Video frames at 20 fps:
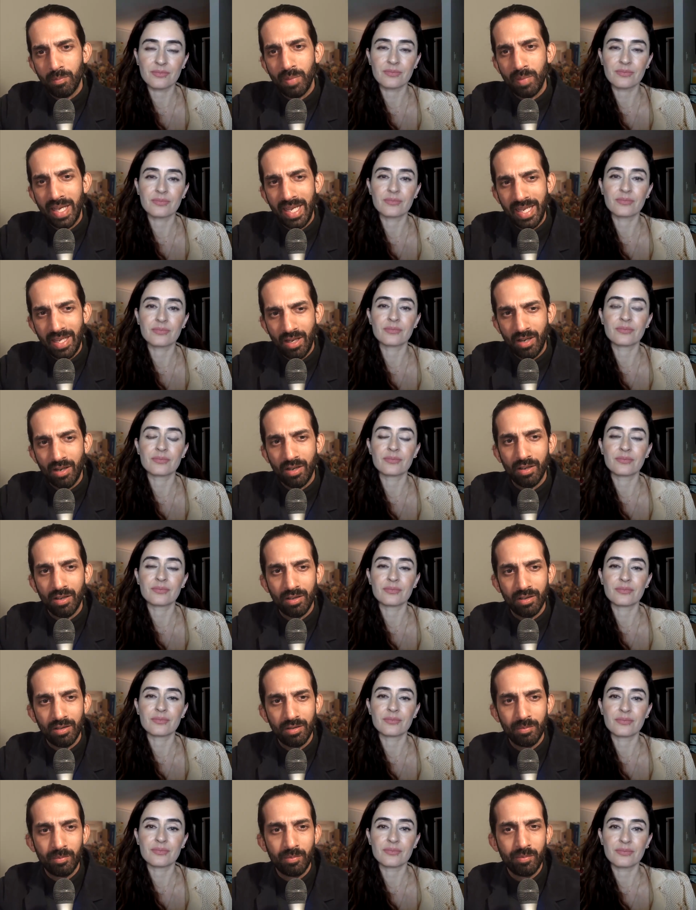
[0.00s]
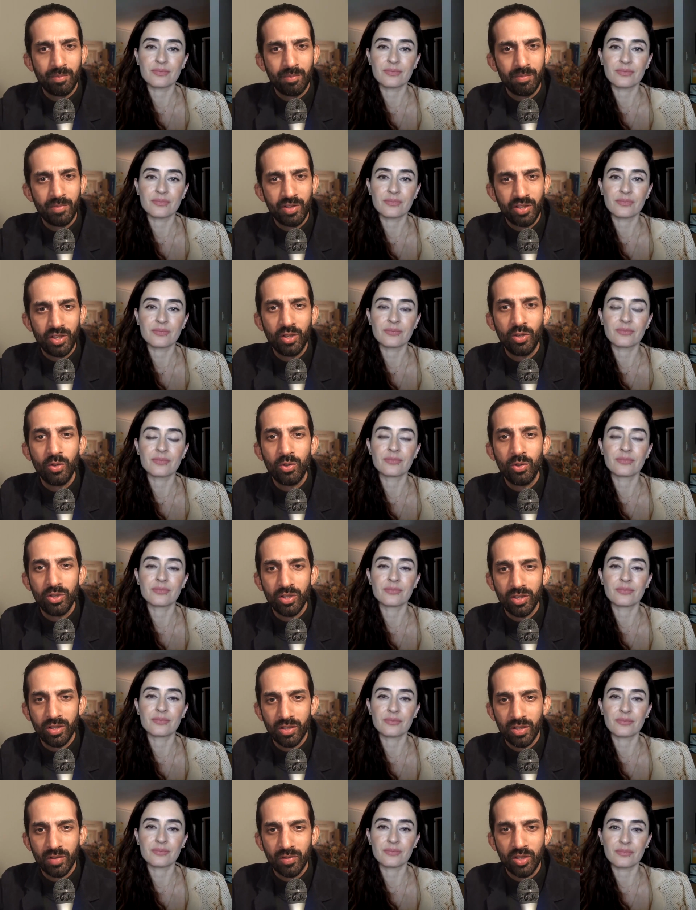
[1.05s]
Speaker 1: PR
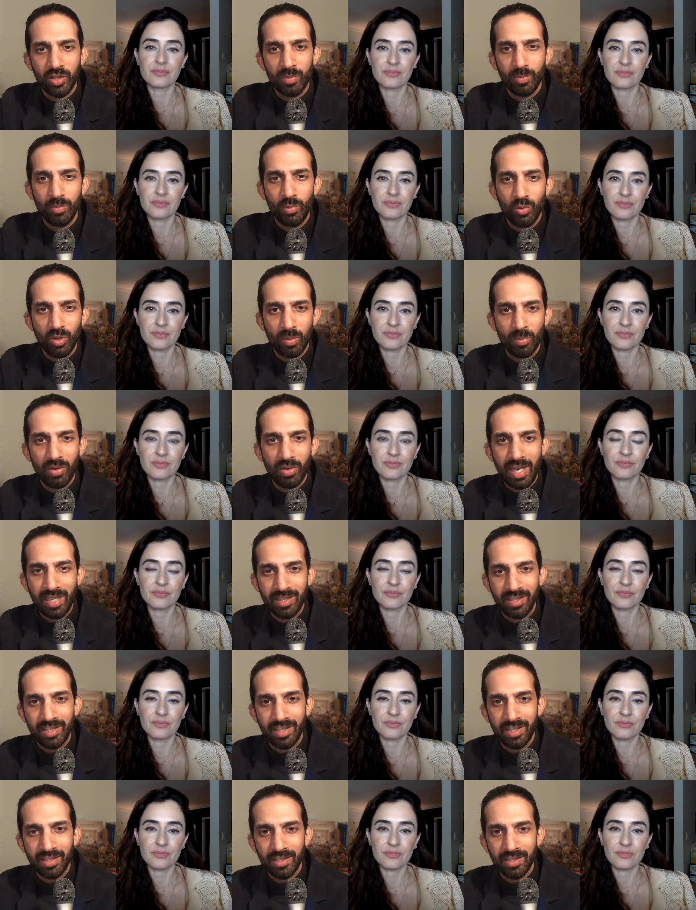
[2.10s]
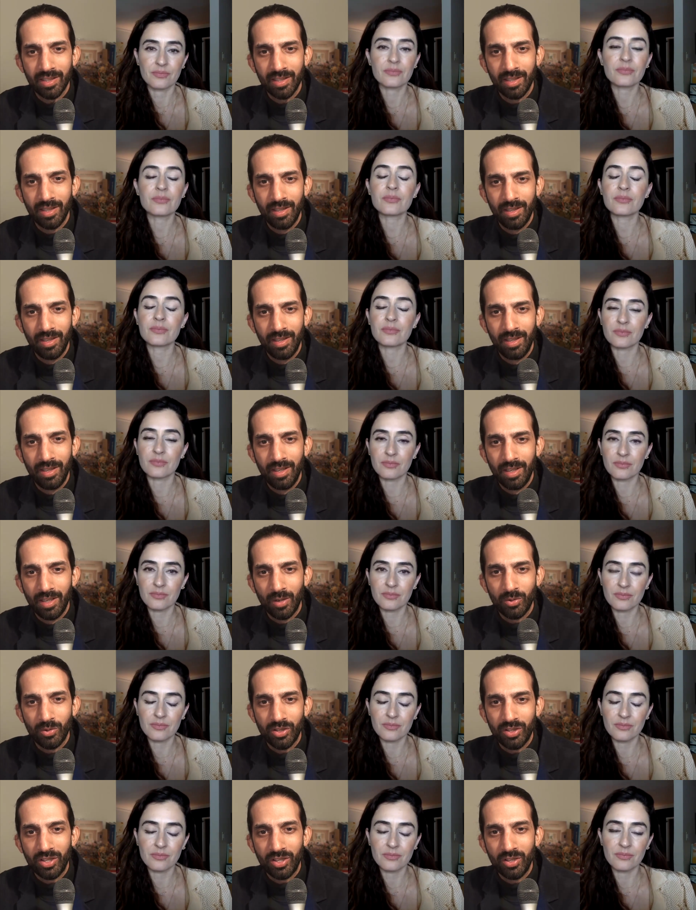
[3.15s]
solutions for smaller practices. Mm. I was
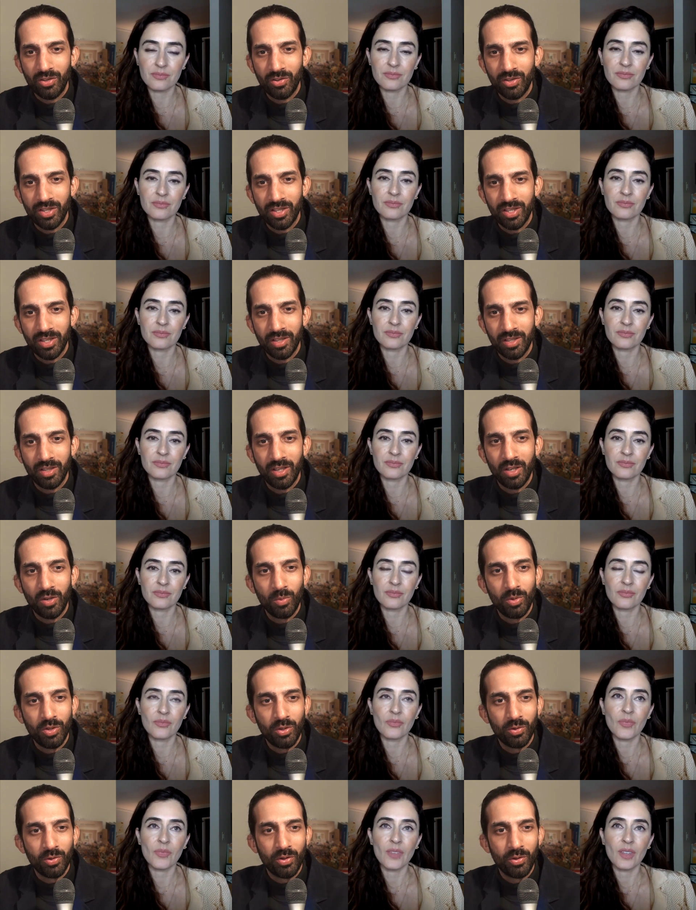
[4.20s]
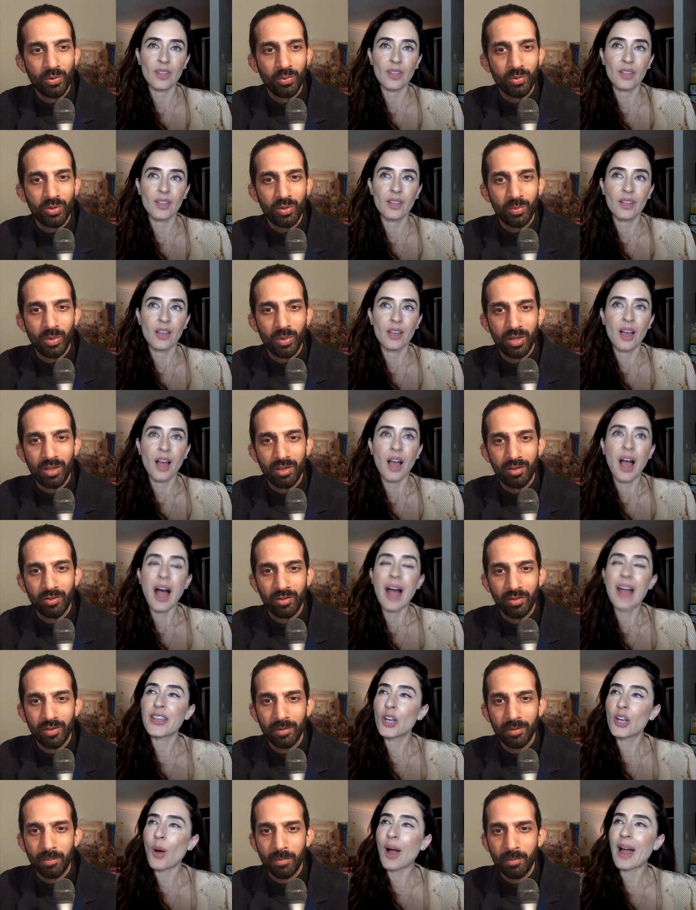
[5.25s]
just curious to know what your thoughts were on.
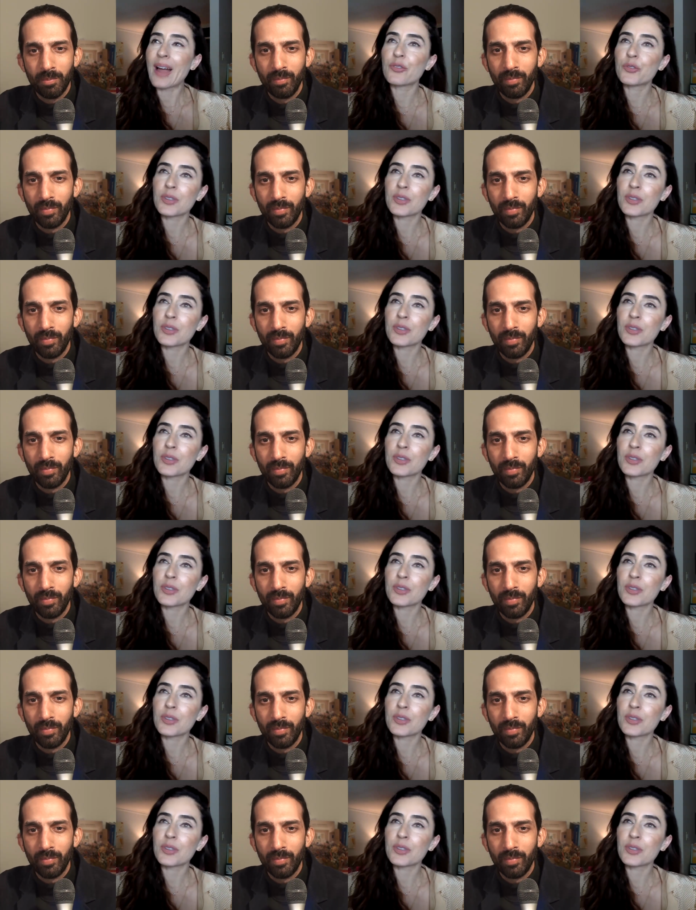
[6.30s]
You know, I've